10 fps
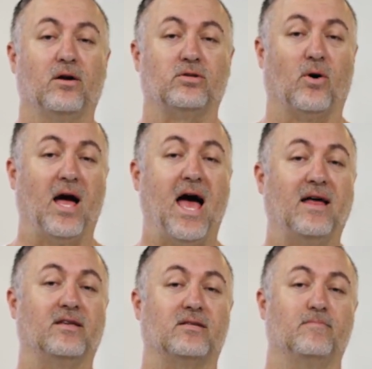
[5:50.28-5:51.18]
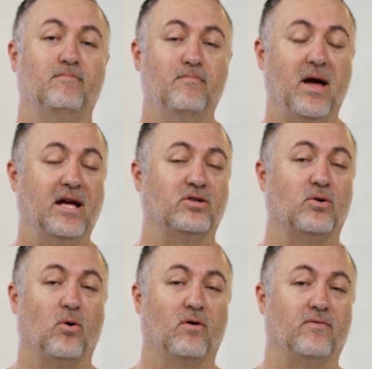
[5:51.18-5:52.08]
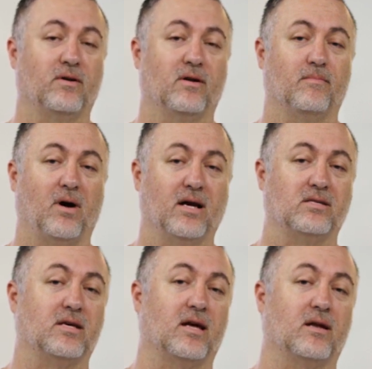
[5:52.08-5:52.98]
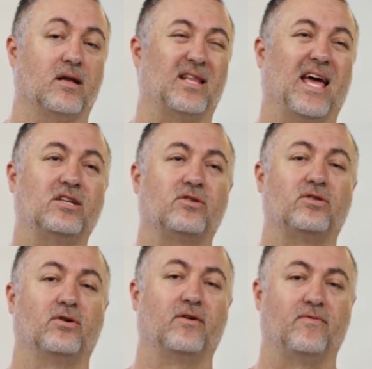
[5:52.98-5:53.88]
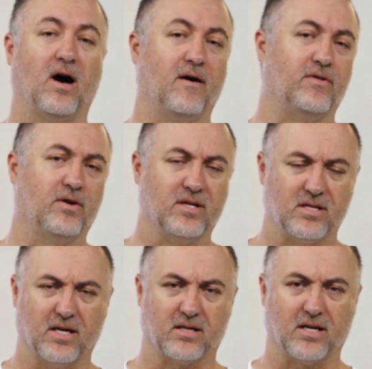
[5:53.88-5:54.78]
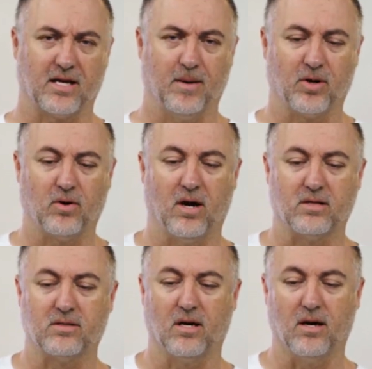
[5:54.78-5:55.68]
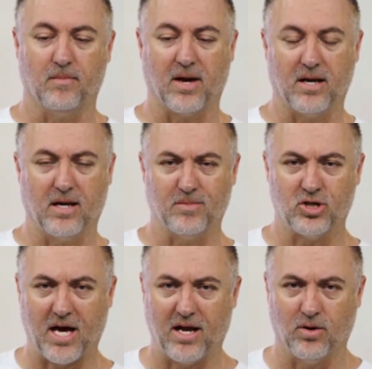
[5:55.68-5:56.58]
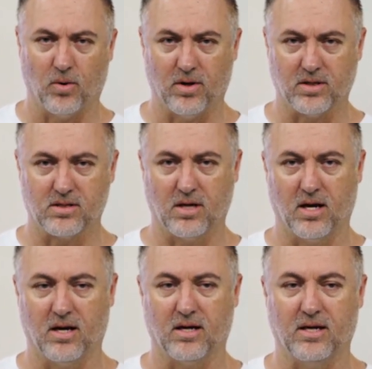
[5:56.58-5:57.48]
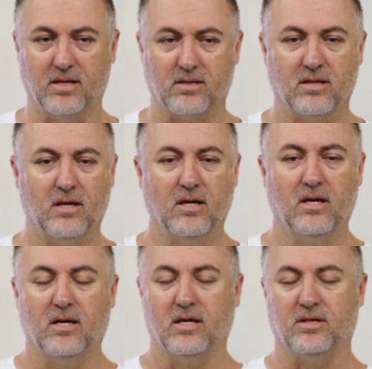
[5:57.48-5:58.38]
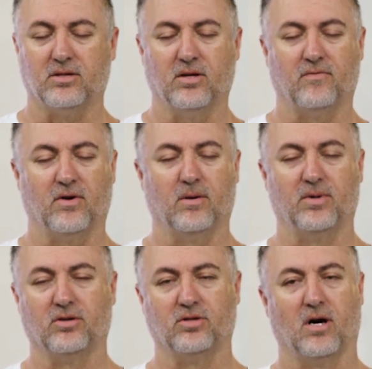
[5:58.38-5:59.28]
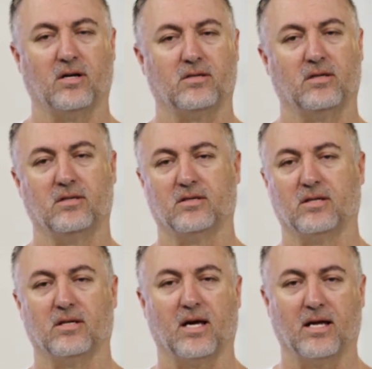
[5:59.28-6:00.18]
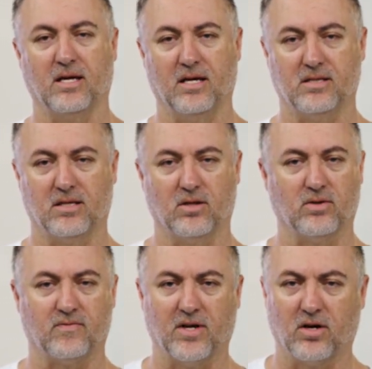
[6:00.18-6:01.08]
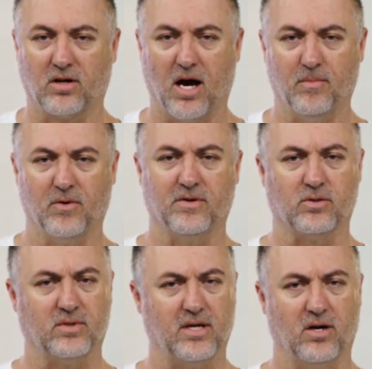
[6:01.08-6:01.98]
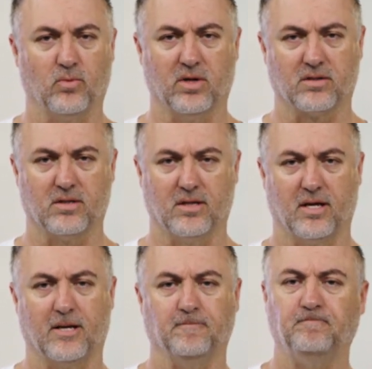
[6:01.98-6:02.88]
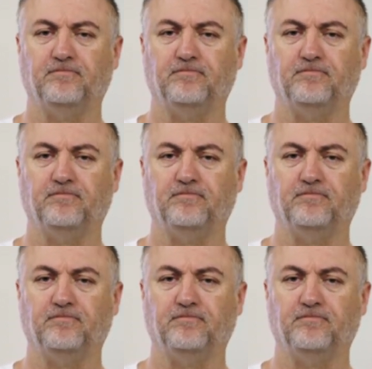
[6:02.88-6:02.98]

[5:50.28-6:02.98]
So I had this major orphan mindset. And at the age of 35, 36, I came across a man named Chad Norris. Uh, he's he's a good friend of Bill Johnson's, and, and he's in those Finger God movies with Darren Wilson and